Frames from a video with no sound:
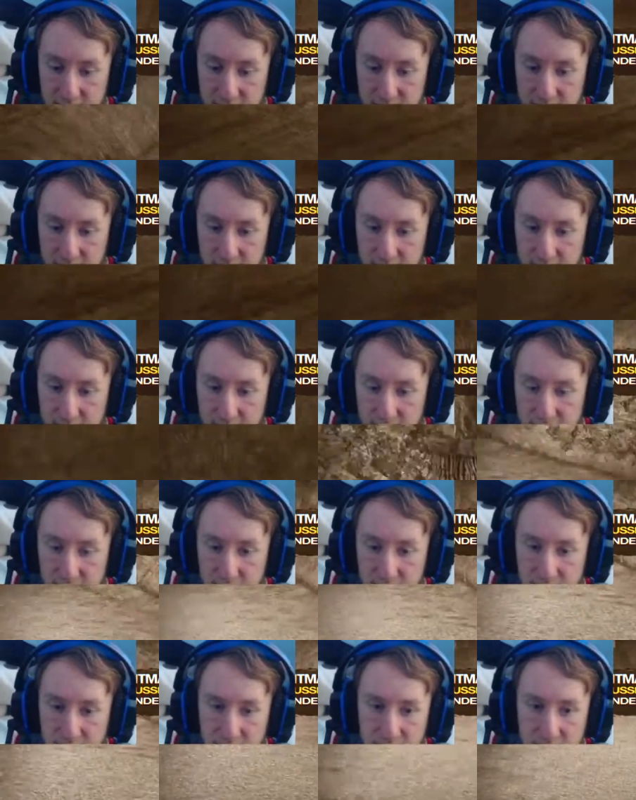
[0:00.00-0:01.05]

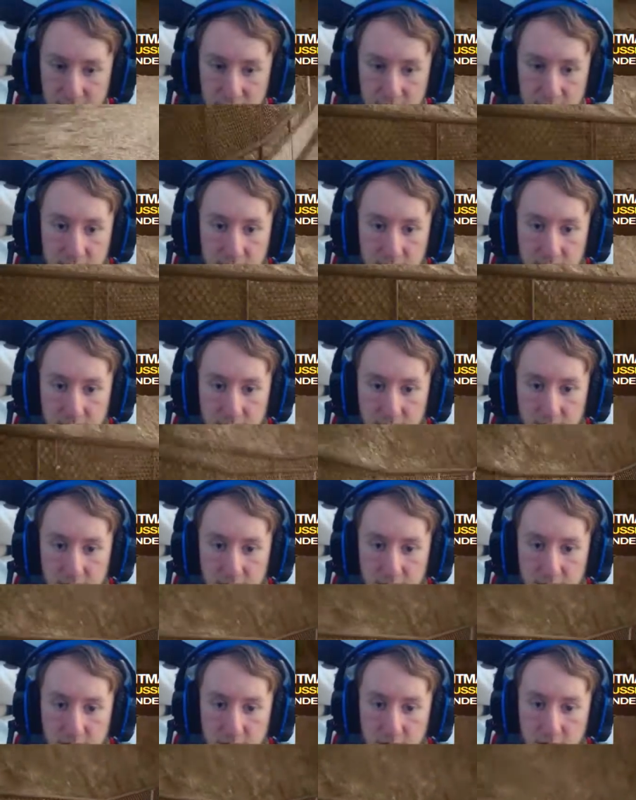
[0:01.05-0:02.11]

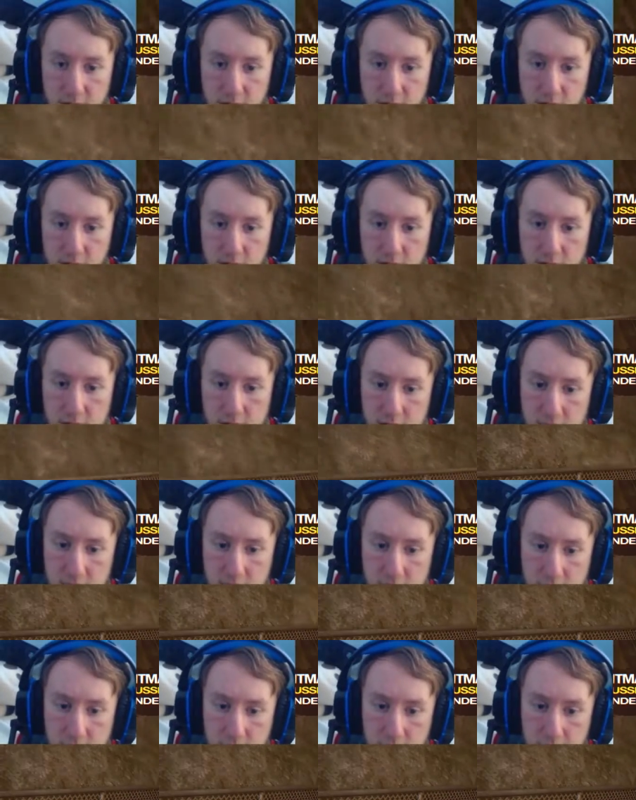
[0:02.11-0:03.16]

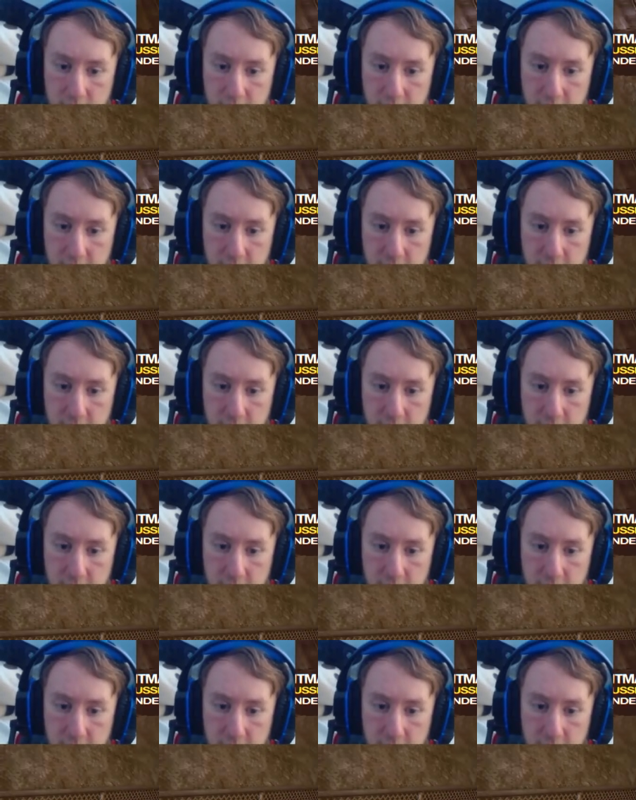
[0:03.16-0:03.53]
No one is speaking in this clip.